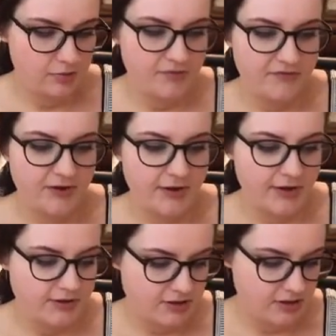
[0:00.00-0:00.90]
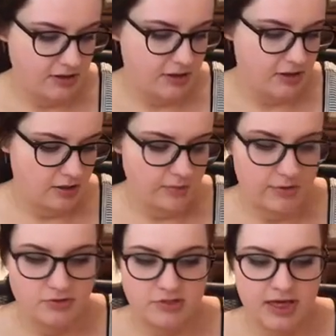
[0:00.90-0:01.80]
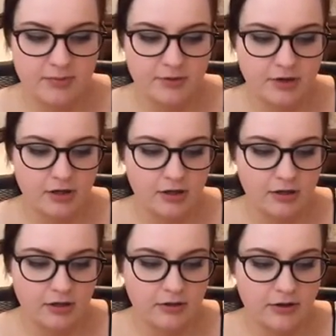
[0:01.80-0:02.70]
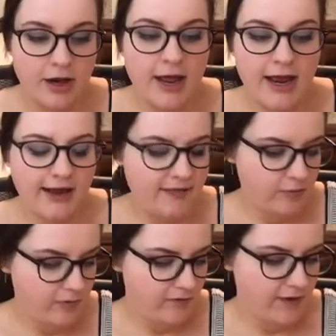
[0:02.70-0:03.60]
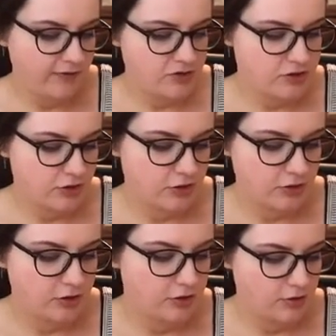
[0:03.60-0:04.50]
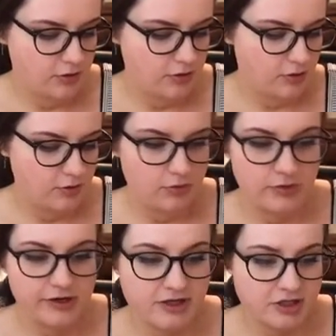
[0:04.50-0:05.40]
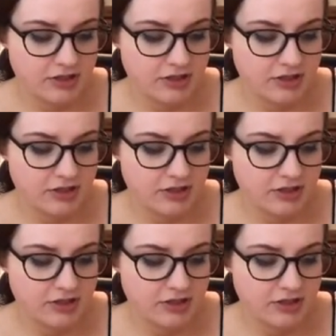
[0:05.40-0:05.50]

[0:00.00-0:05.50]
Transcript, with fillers: we've got the almost apricot color, and then we've got the darker orange.